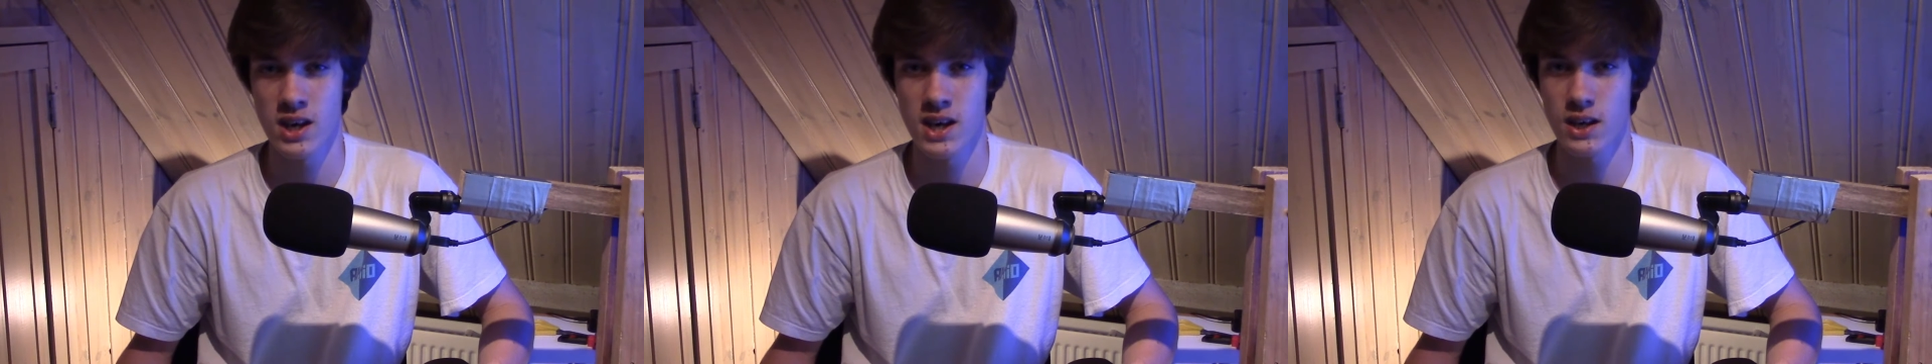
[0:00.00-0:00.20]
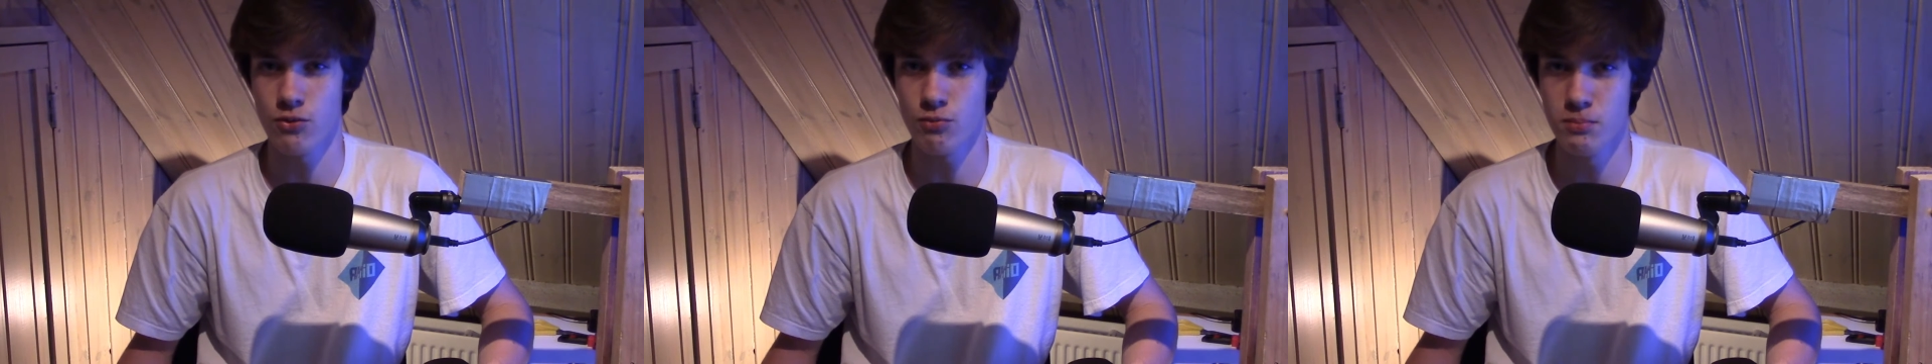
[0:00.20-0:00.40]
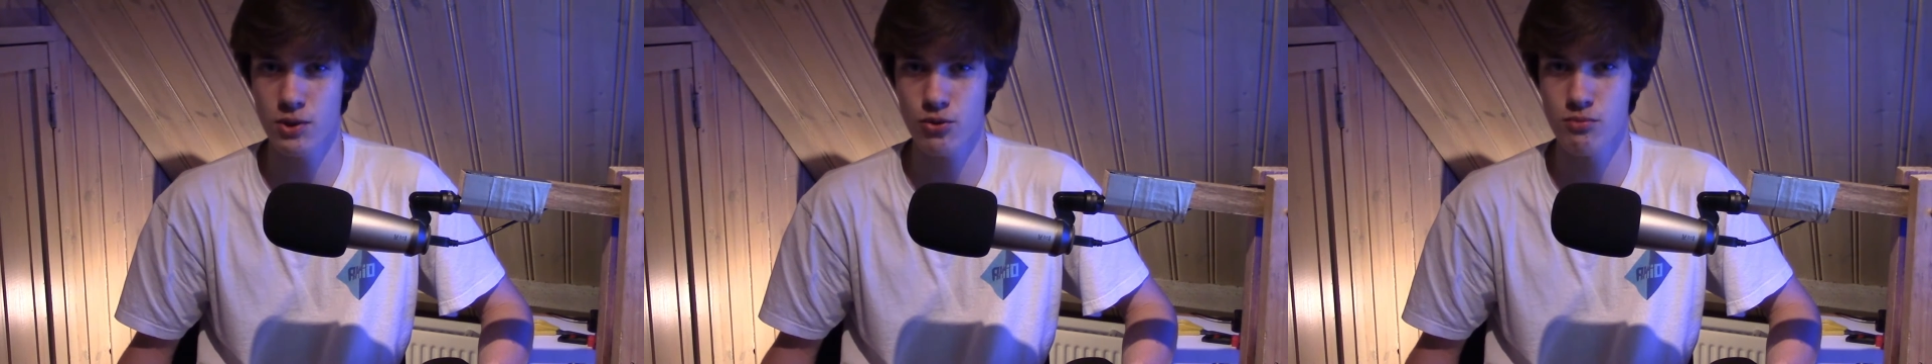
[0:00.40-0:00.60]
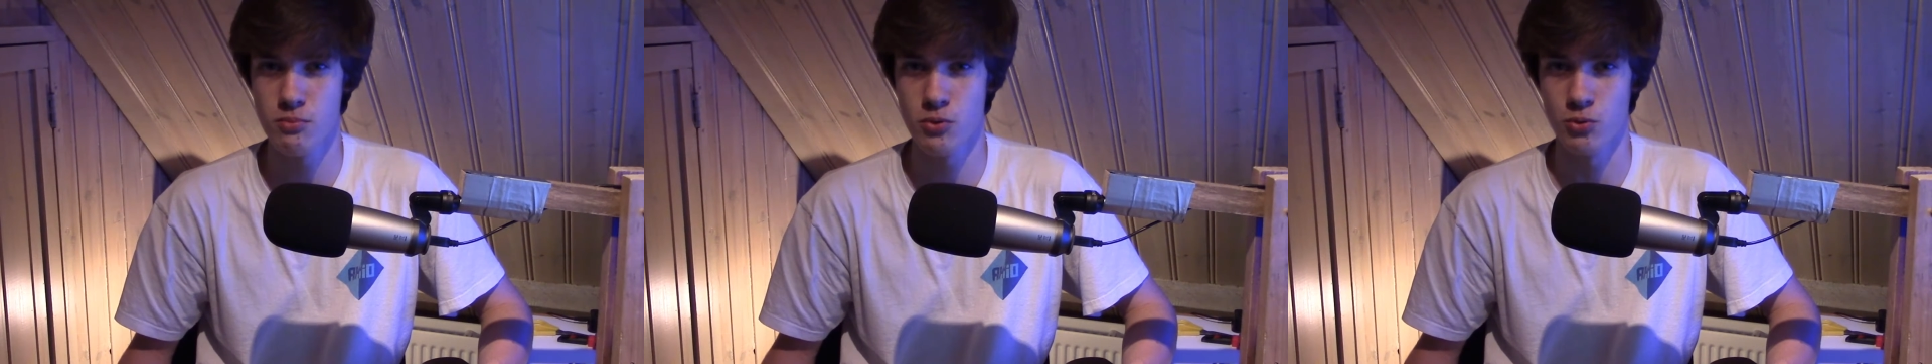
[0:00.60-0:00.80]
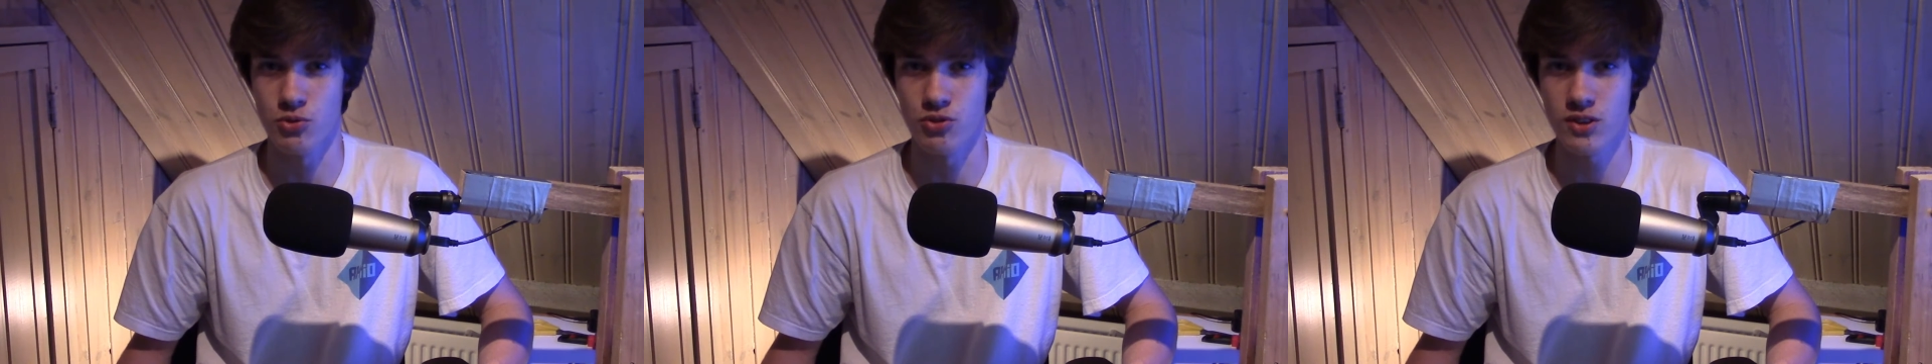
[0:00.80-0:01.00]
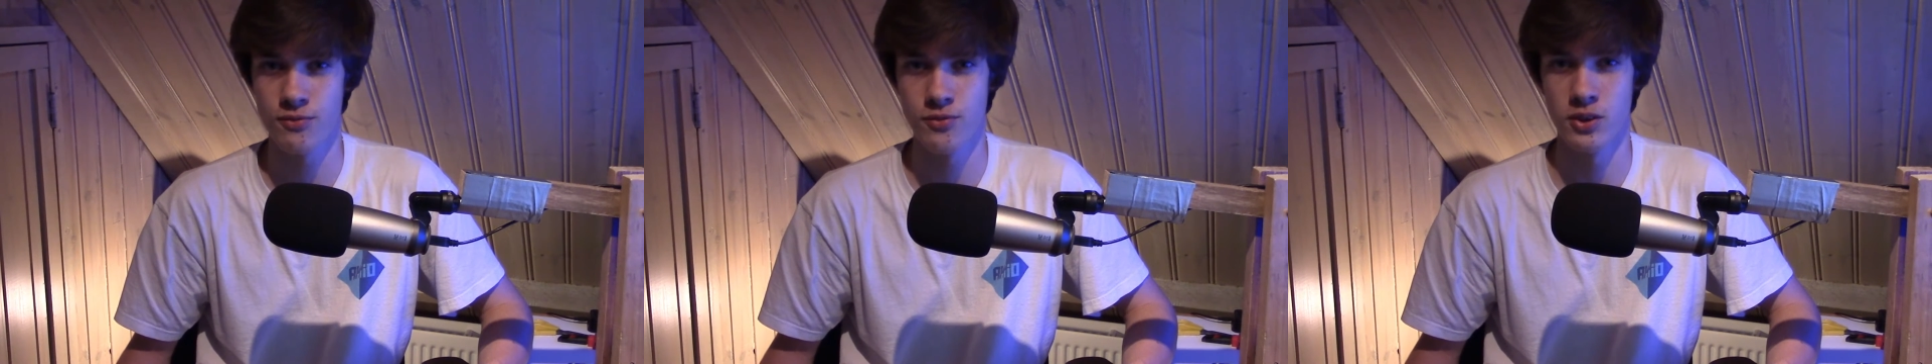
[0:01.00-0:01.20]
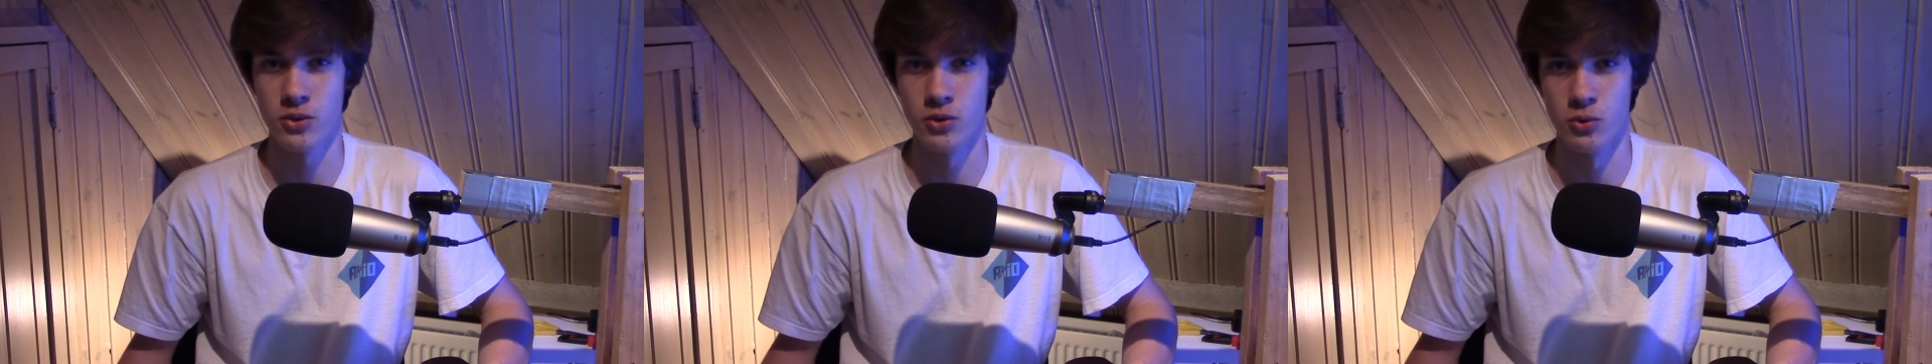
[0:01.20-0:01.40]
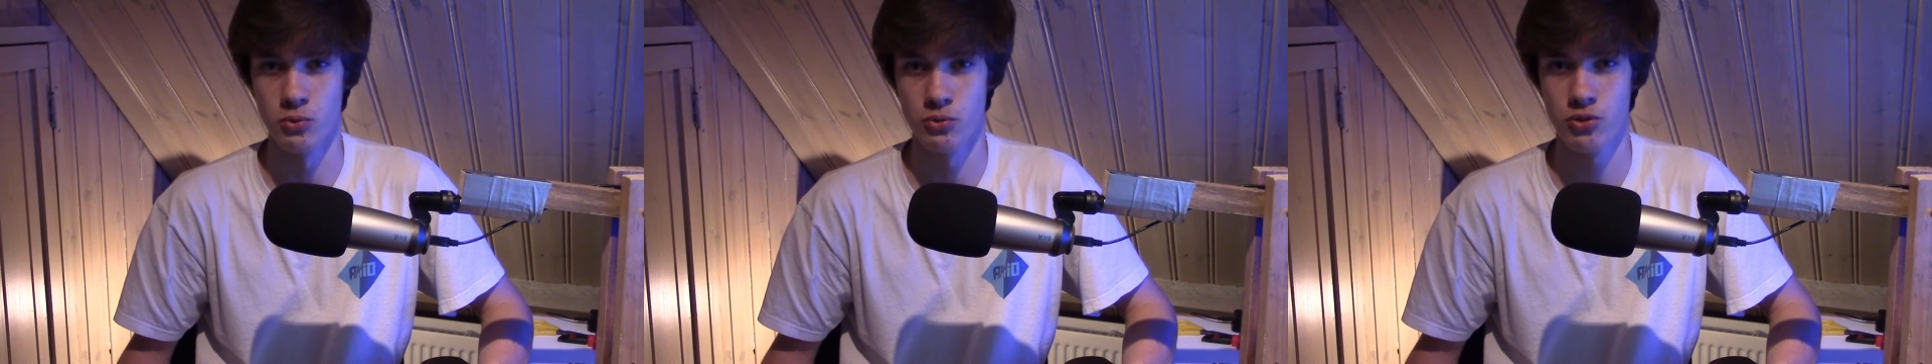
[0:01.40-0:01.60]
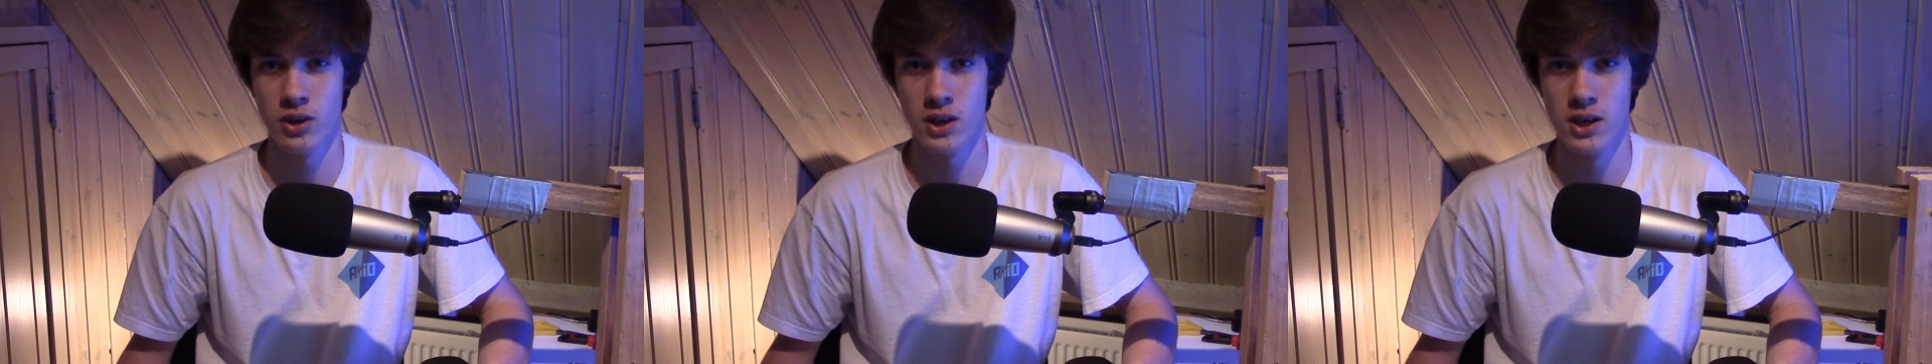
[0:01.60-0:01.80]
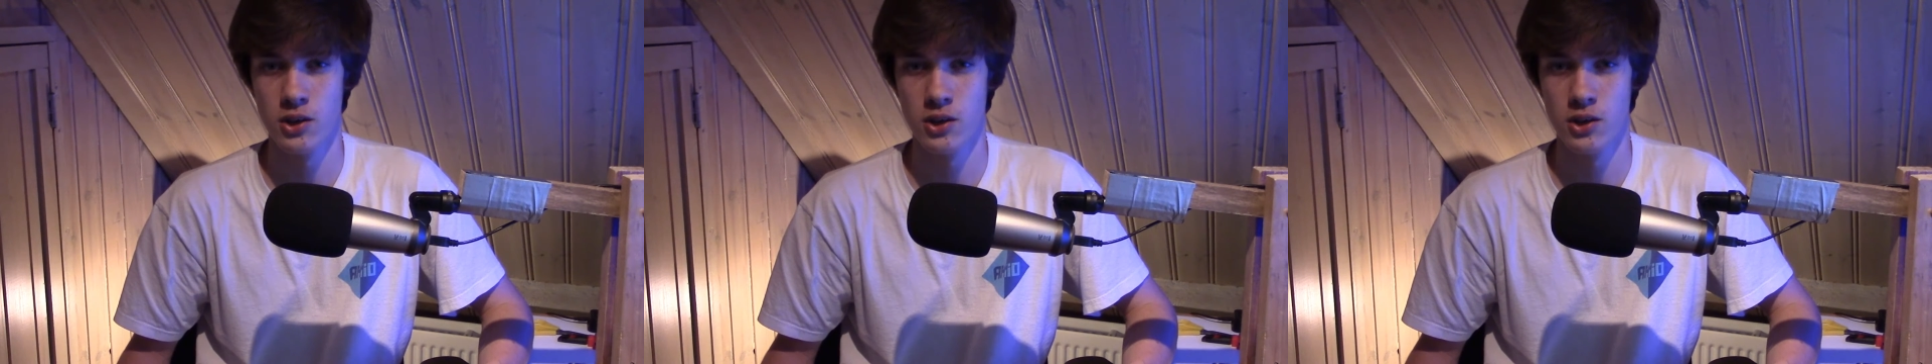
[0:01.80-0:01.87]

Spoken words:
it's much more difficult